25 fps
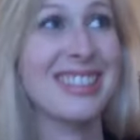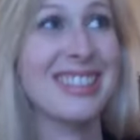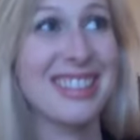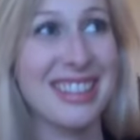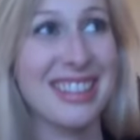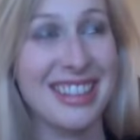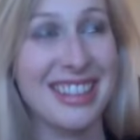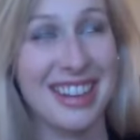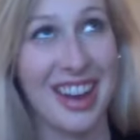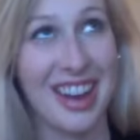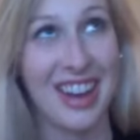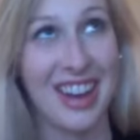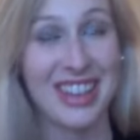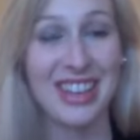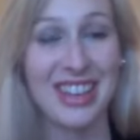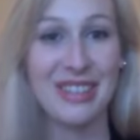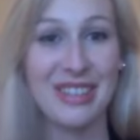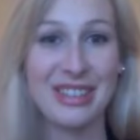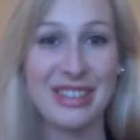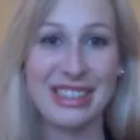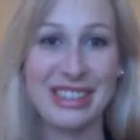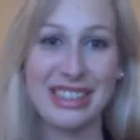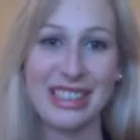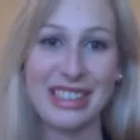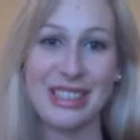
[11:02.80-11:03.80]
and I
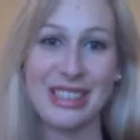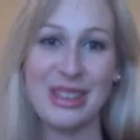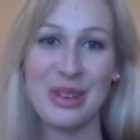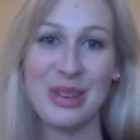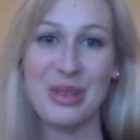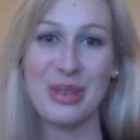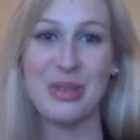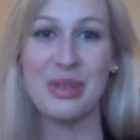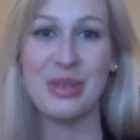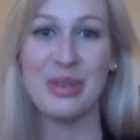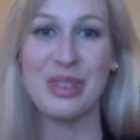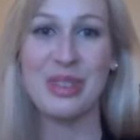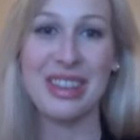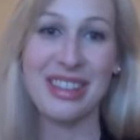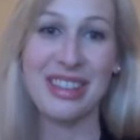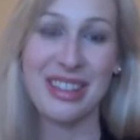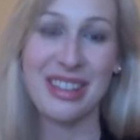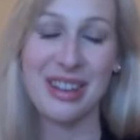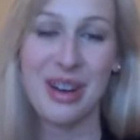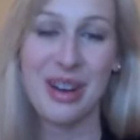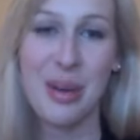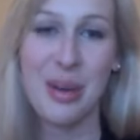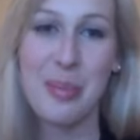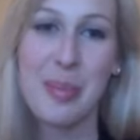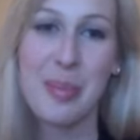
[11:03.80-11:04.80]
definitely don't
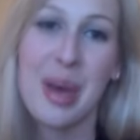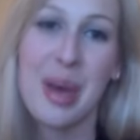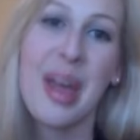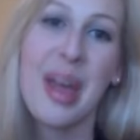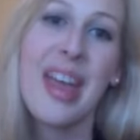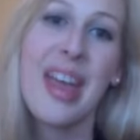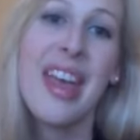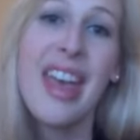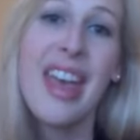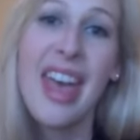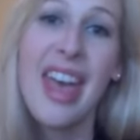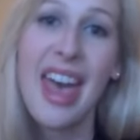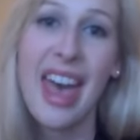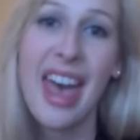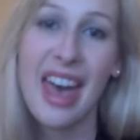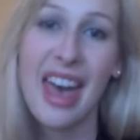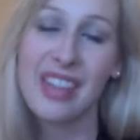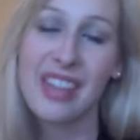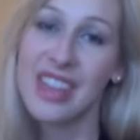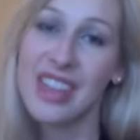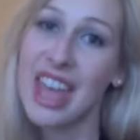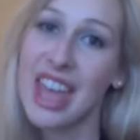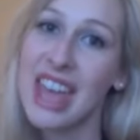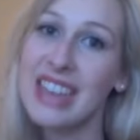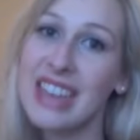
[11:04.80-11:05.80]
either. But
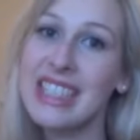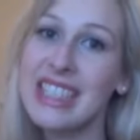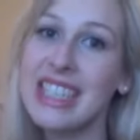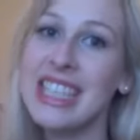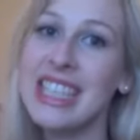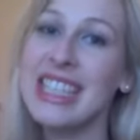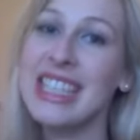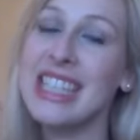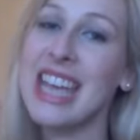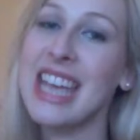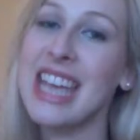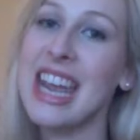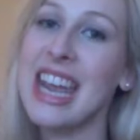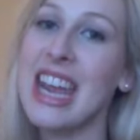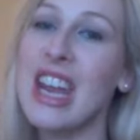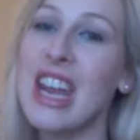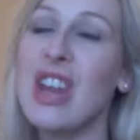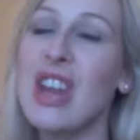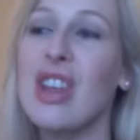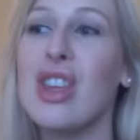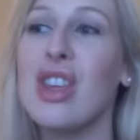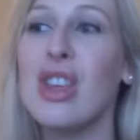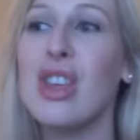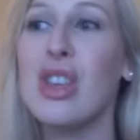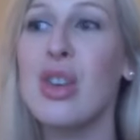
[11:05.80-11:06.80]
at the end of the
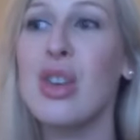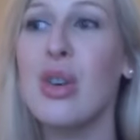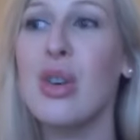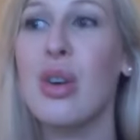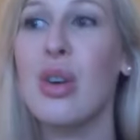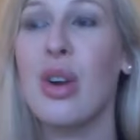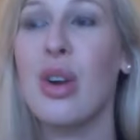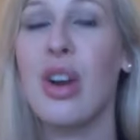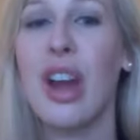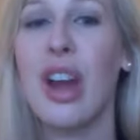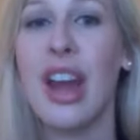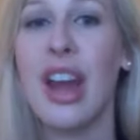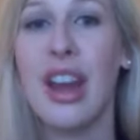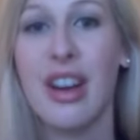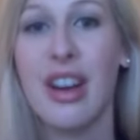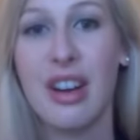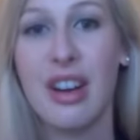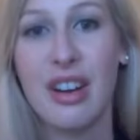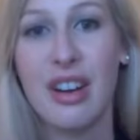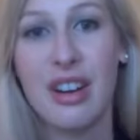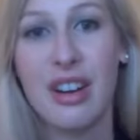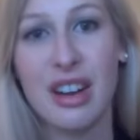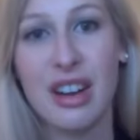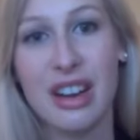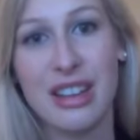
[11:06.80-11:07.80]
day, your
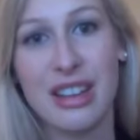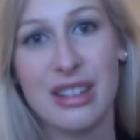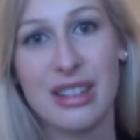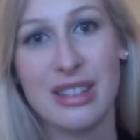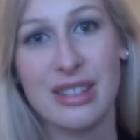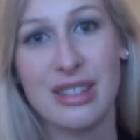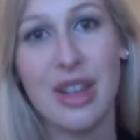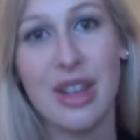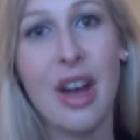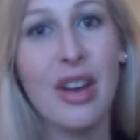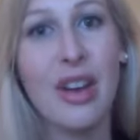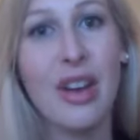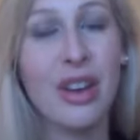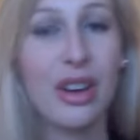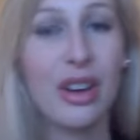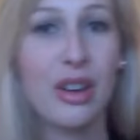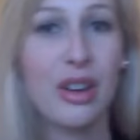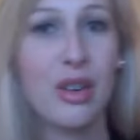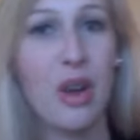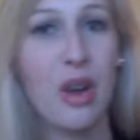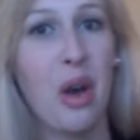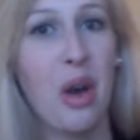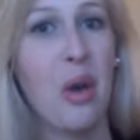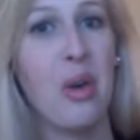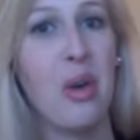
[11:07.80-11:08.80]
hair is not gonna
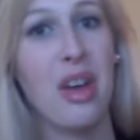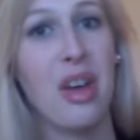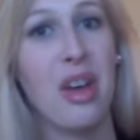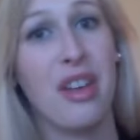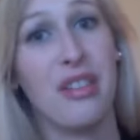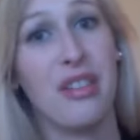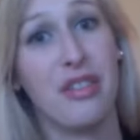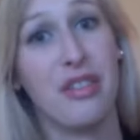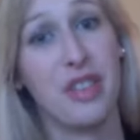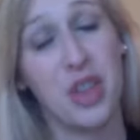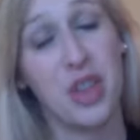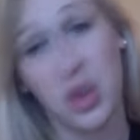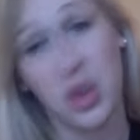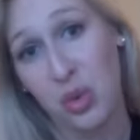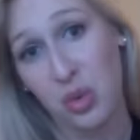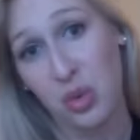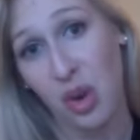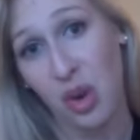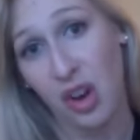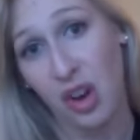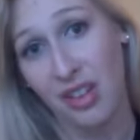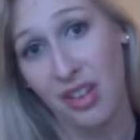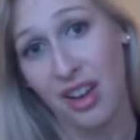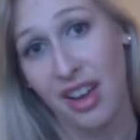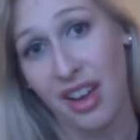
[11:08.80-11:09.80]
grow if you
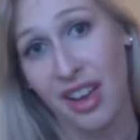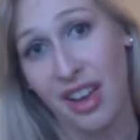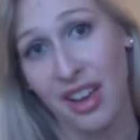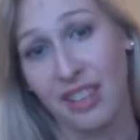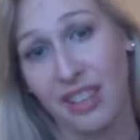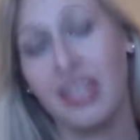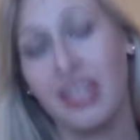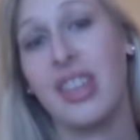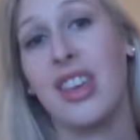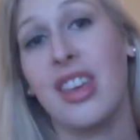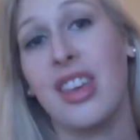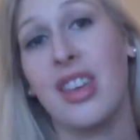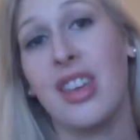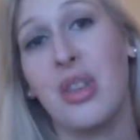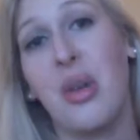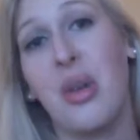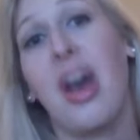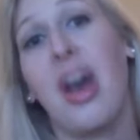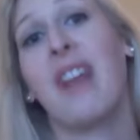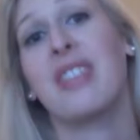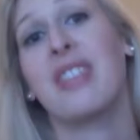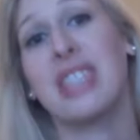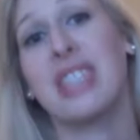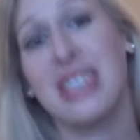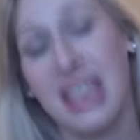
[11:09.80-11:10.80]
are not healthy. You
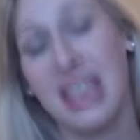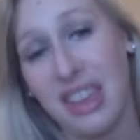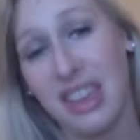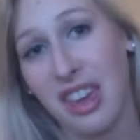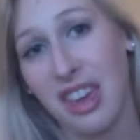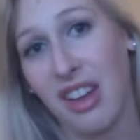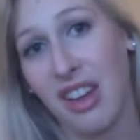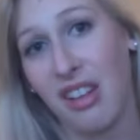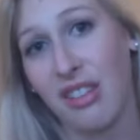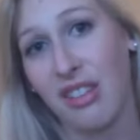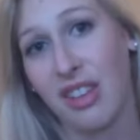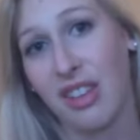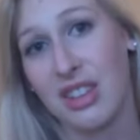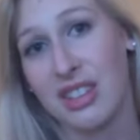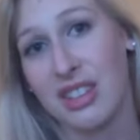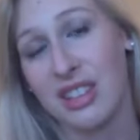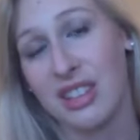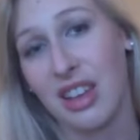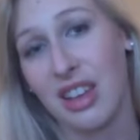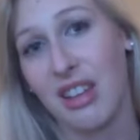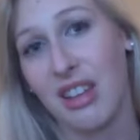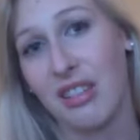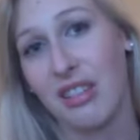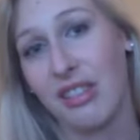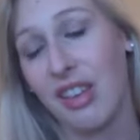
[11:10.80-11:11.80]
have to take care of
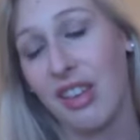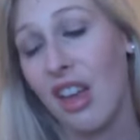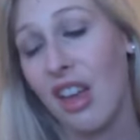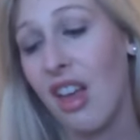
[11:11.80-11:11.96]
yourself.